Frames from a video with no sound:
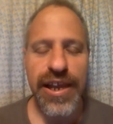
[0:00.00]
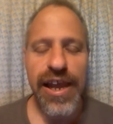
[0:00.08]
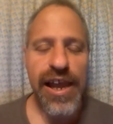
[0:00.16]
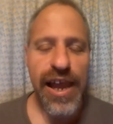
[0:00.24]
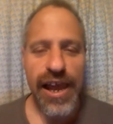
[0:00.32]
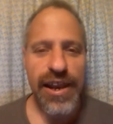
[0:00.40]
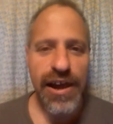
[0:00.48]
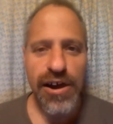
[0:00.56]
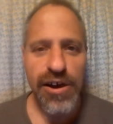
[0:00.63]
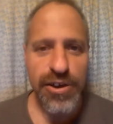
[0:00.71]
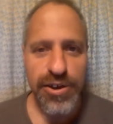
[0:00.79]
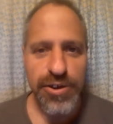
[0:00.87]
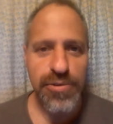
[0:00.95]
and how
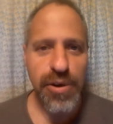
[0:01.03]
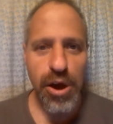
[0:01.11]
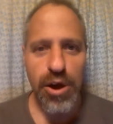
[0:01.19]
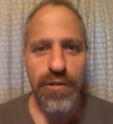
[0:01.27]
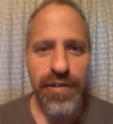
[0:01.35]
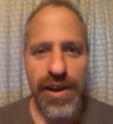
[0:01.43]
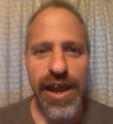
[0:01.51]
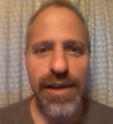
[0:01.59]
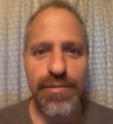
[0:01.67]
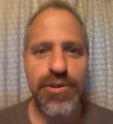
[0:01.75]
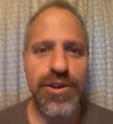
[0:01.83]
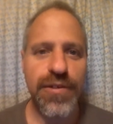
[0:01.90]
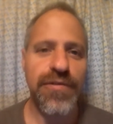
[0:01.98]
you overcame your
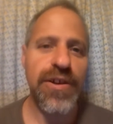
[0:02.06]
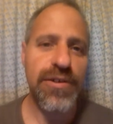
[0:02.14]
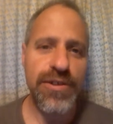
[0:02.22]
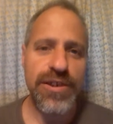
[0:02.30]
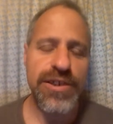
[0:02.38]
difficulties